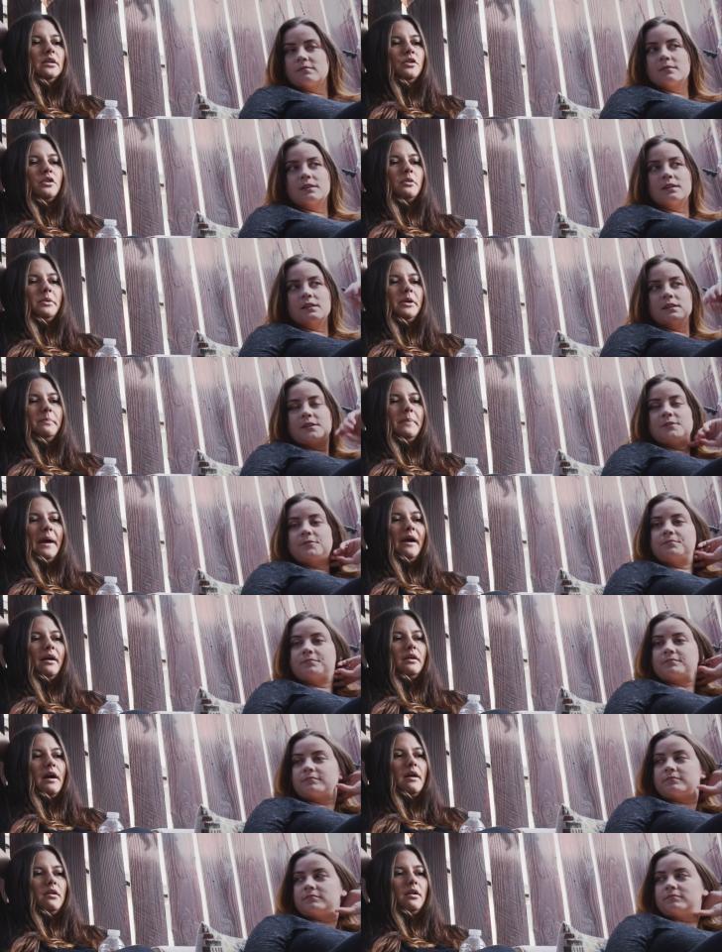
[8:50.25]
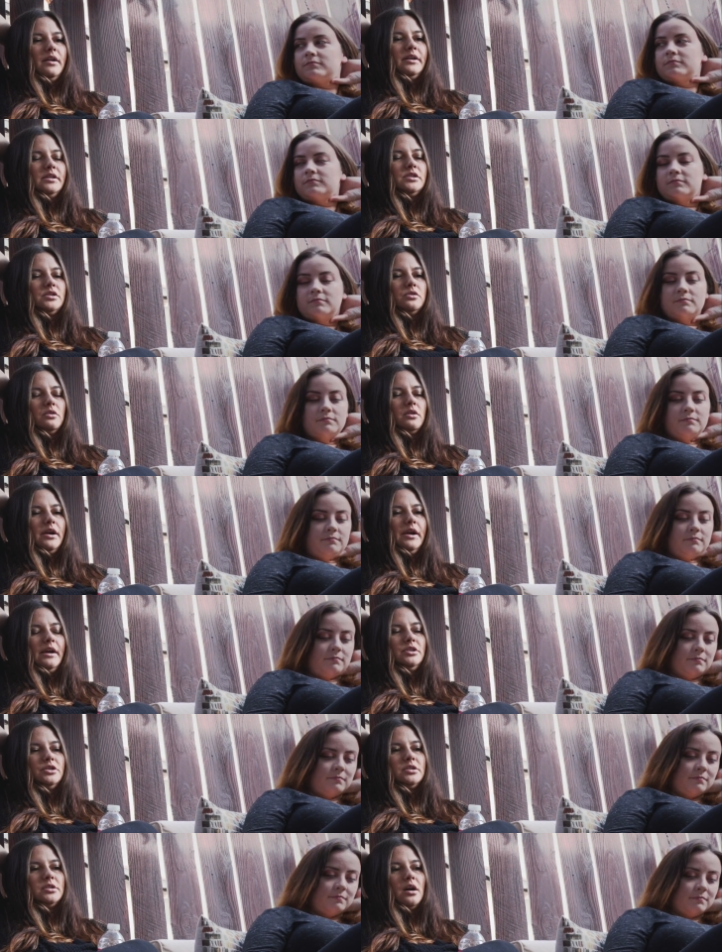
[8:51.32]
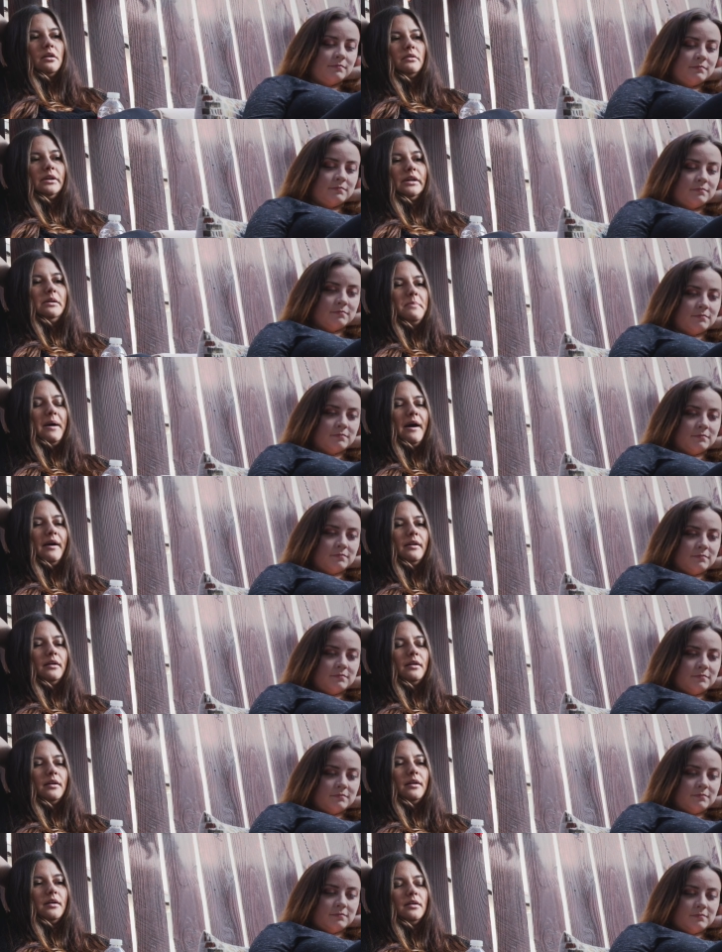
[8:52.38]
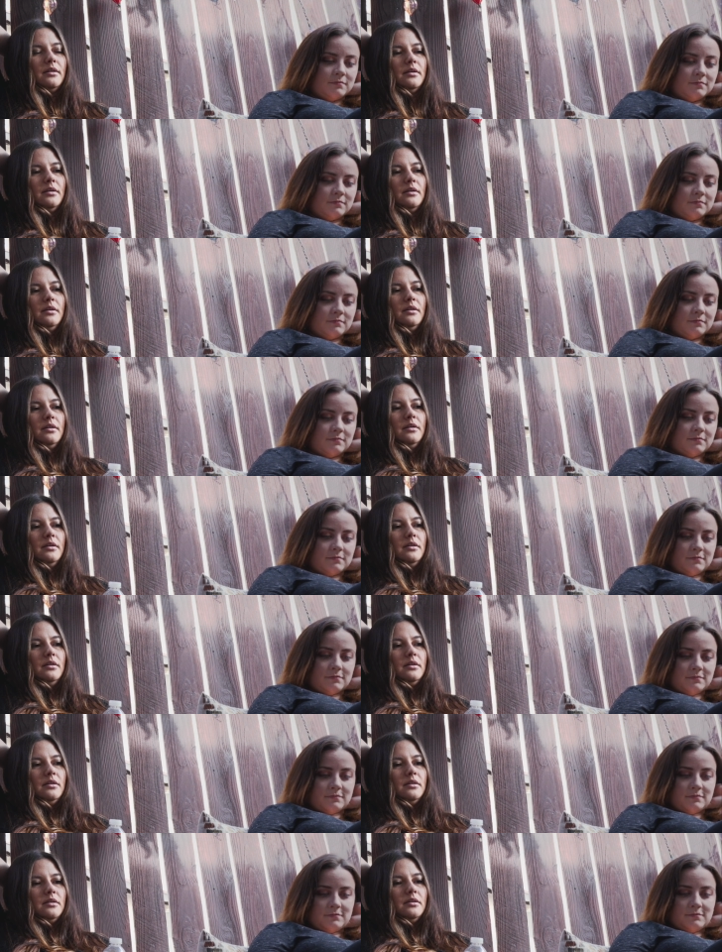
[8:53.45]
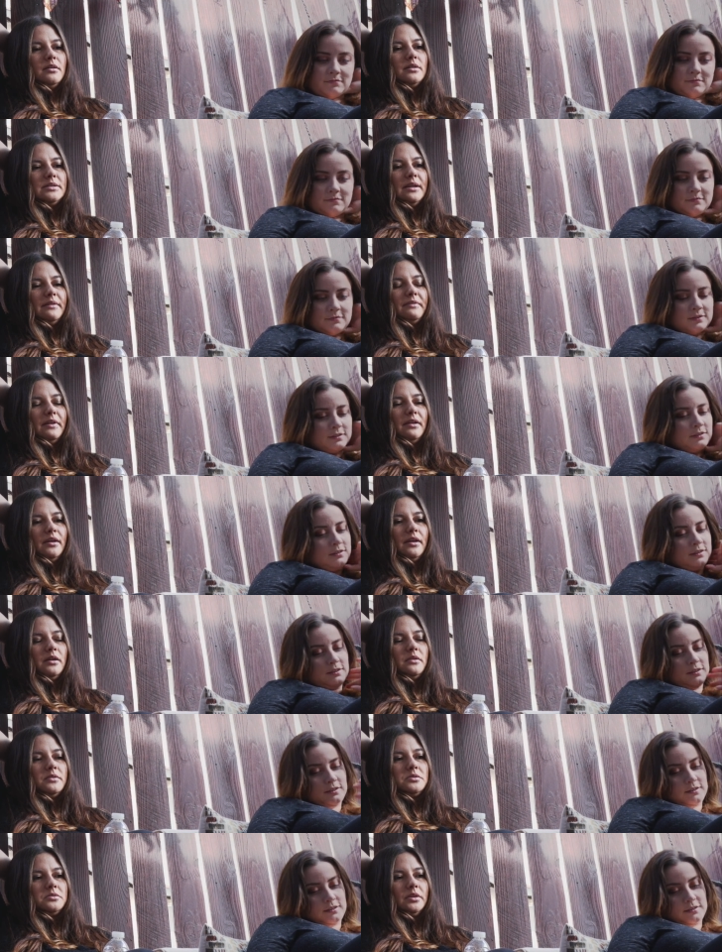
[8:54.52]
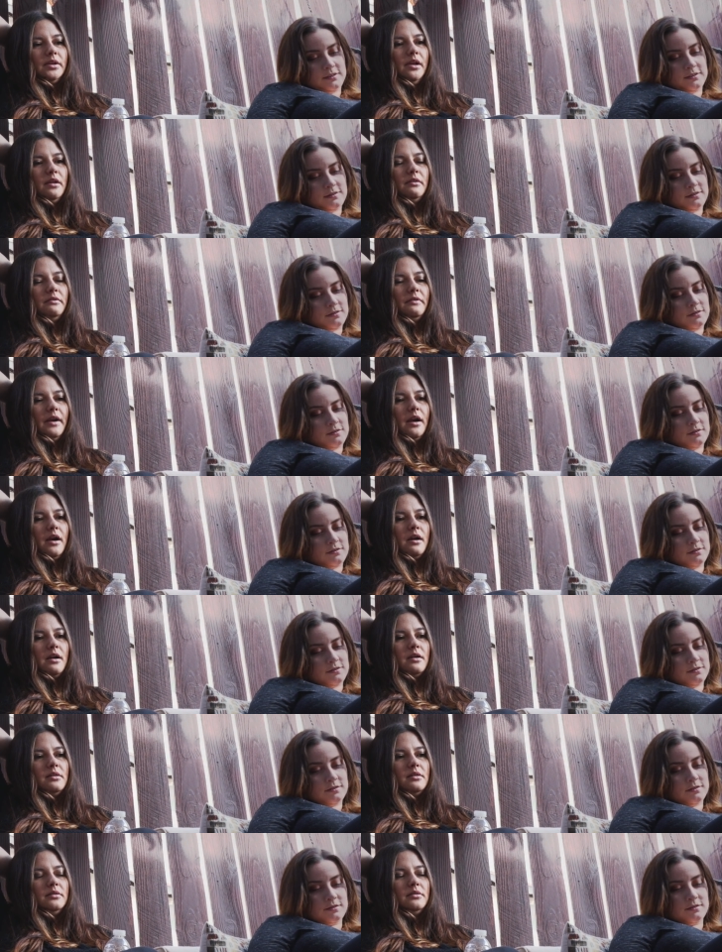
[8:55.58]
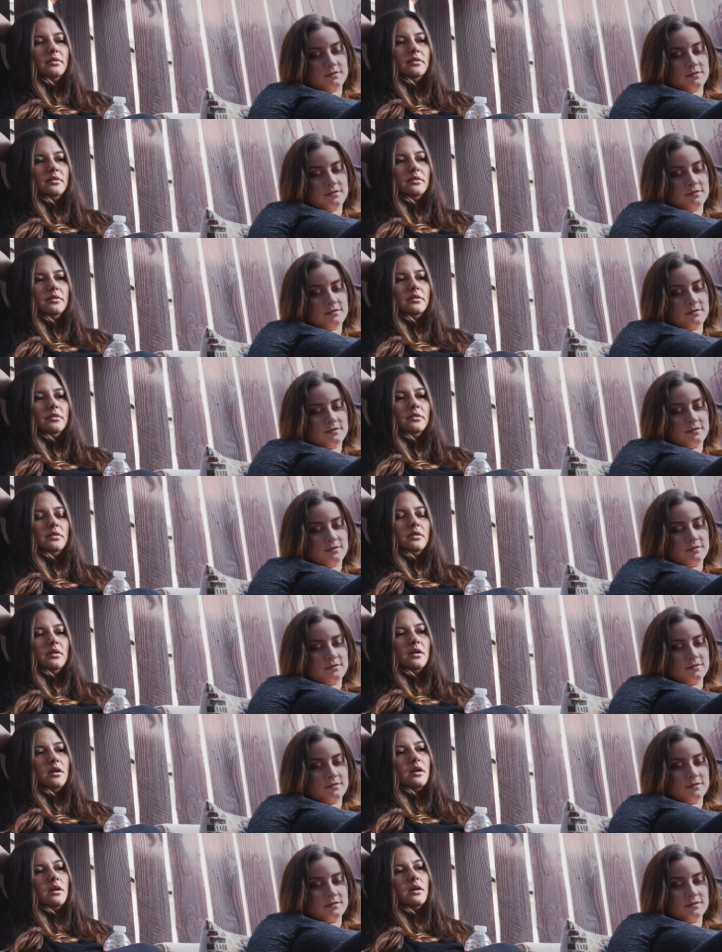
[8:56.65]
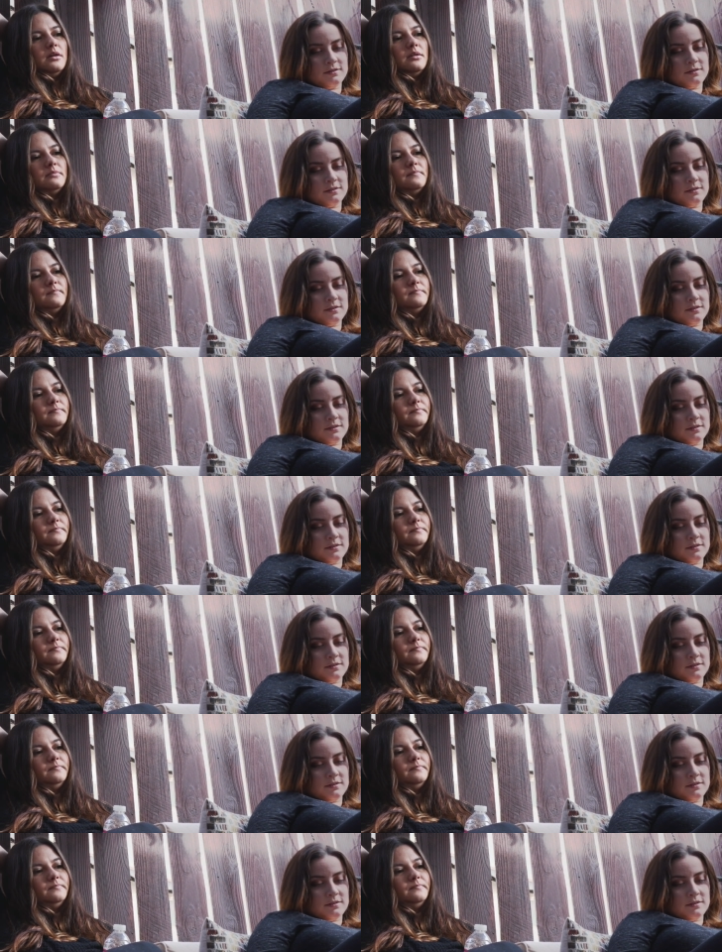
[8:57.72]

Speaker 1: a little bit background on his story, I just got really mad at her because I felt like it was really unfair. Um,